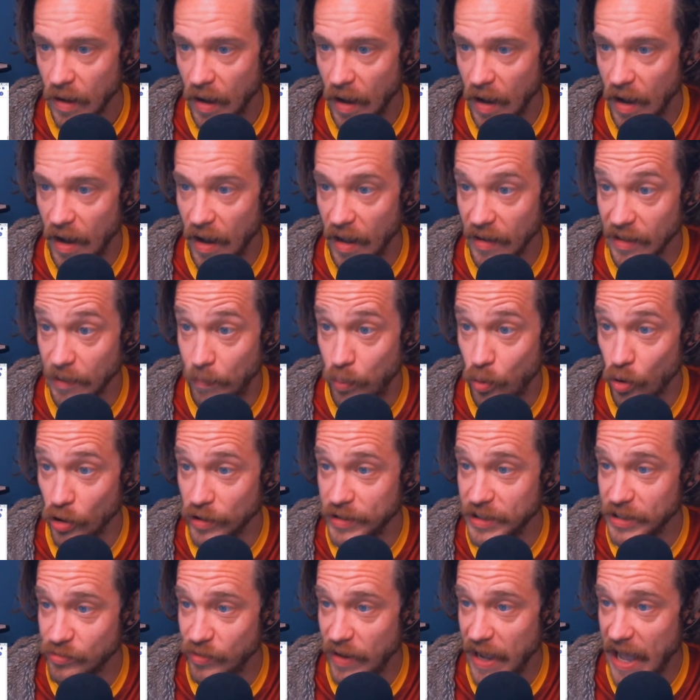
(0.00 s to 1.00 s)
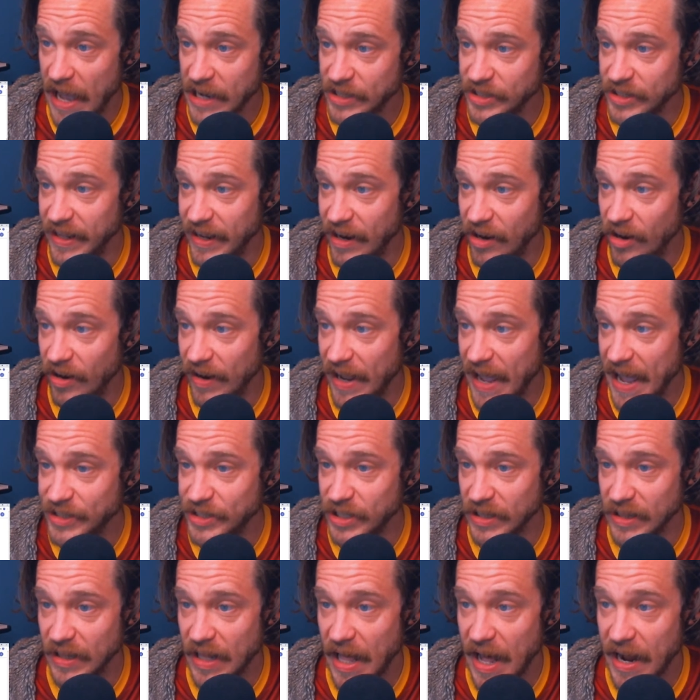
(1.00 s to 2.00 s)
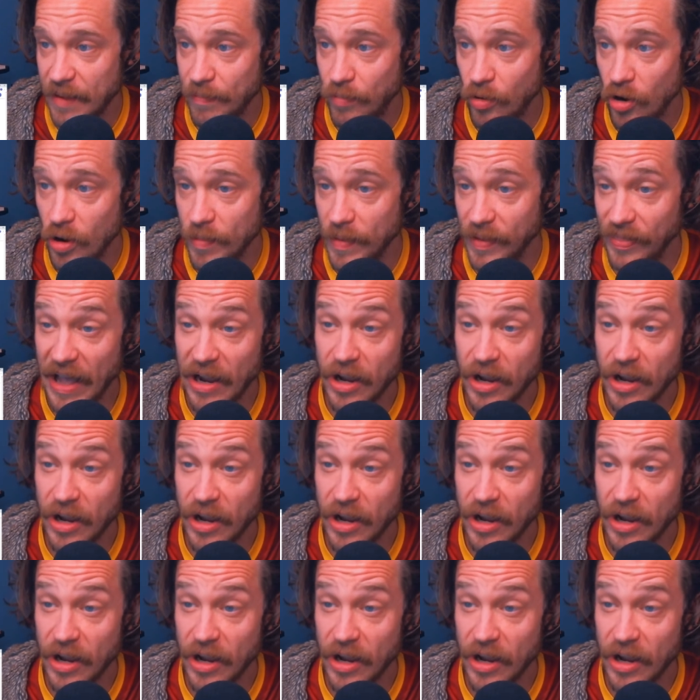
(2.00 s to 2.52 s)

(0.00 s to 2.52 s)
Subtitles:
Laporta's reaction to hearing Ancelotti appointment.